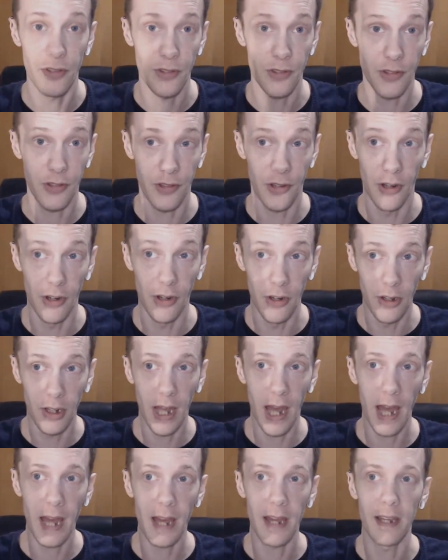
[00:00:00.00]
to look
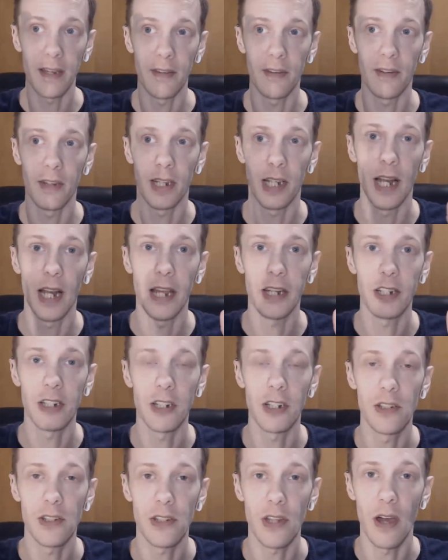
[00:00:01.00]
at the
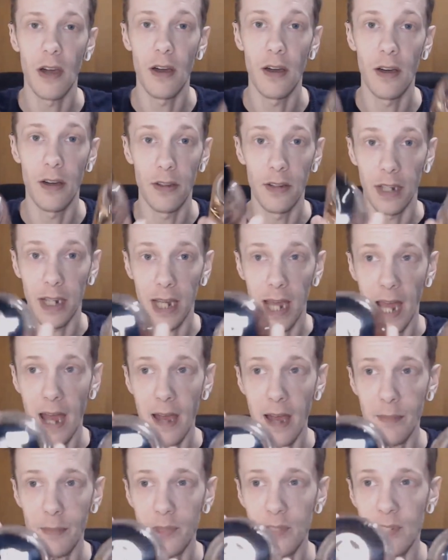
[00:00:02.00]
collections are the
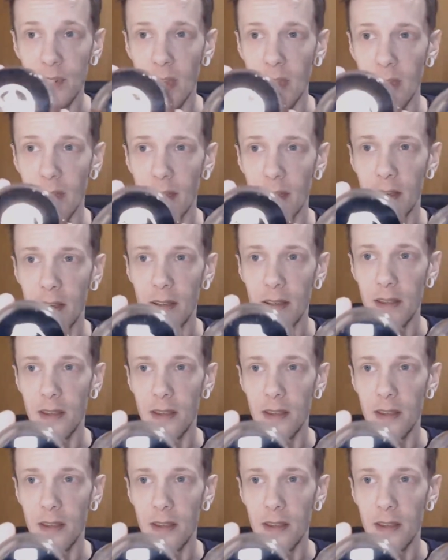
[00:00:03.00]
caps uh,